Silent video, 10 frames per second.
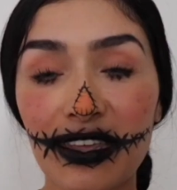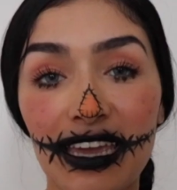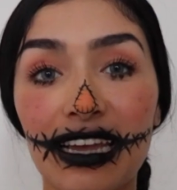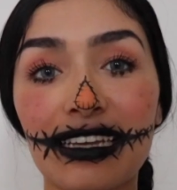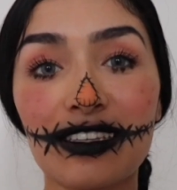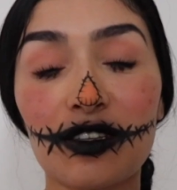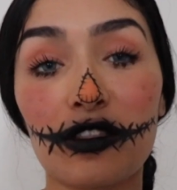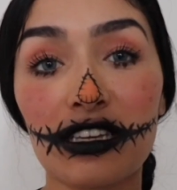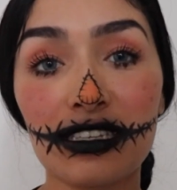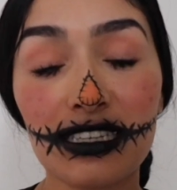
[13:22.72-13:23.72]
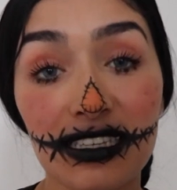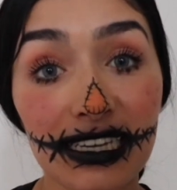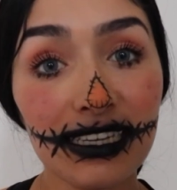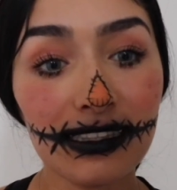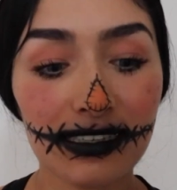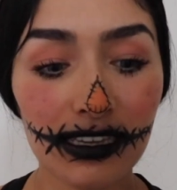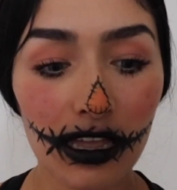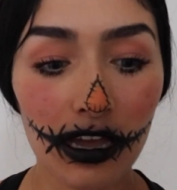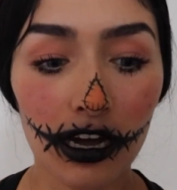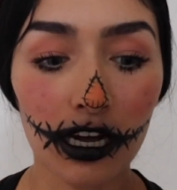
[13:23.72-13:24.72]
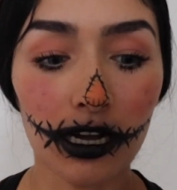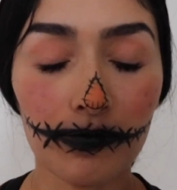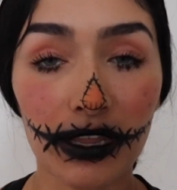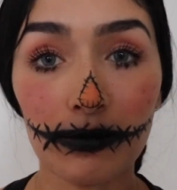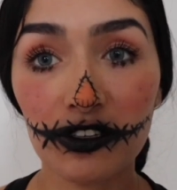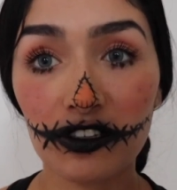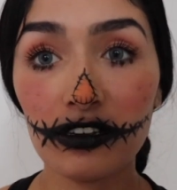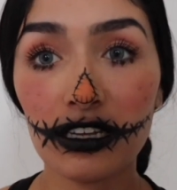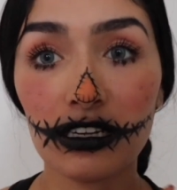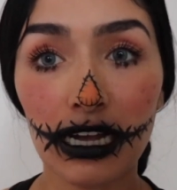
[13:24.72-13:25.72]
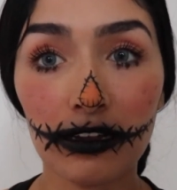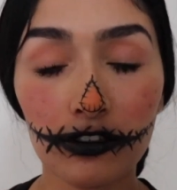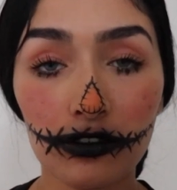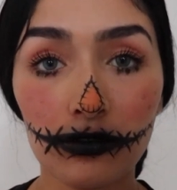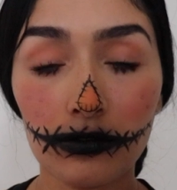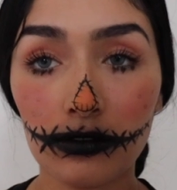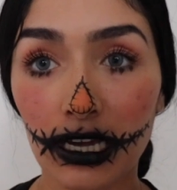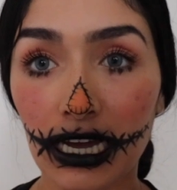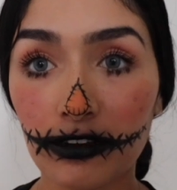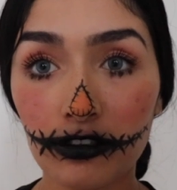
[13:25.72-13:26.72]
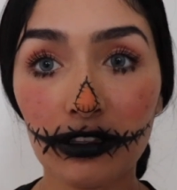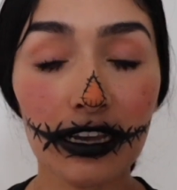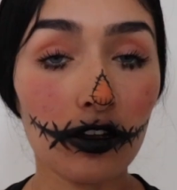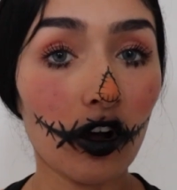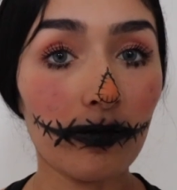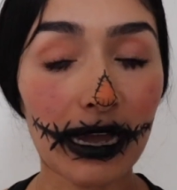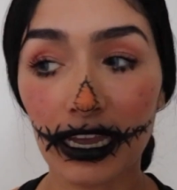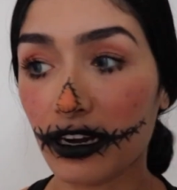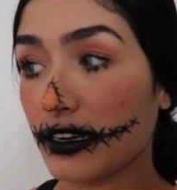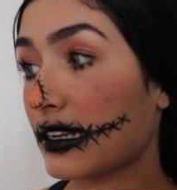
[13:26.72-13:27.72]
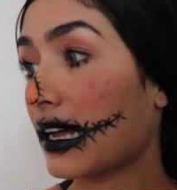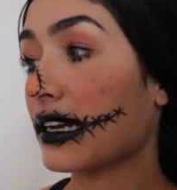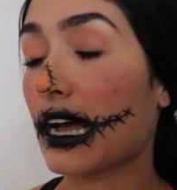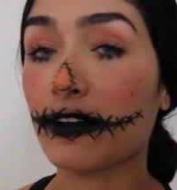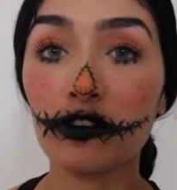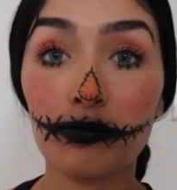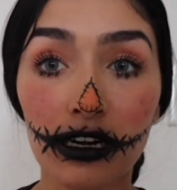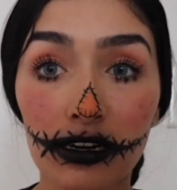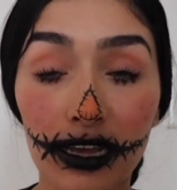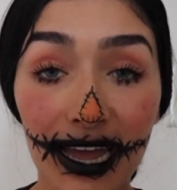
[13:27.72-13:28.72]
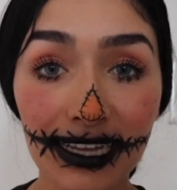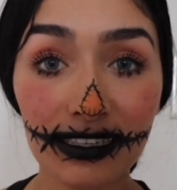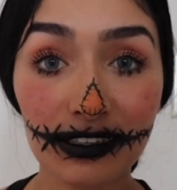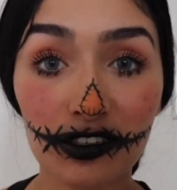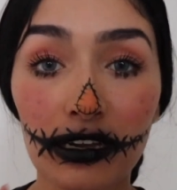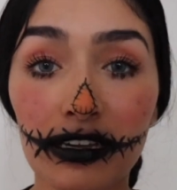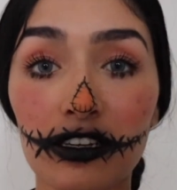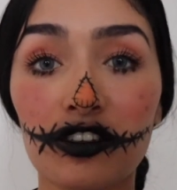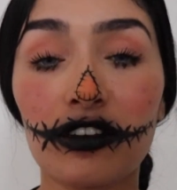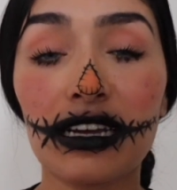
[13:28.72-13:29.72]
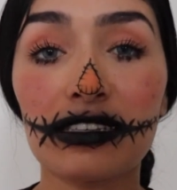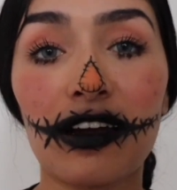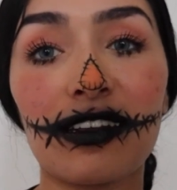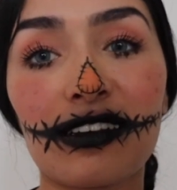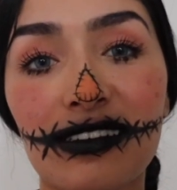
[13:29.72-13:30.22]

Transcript: Okay guys, so this is it. I'm still gonna have to let go of my hair, and then I'm gonna have to put on a hat. So I'm gonna show you guys how it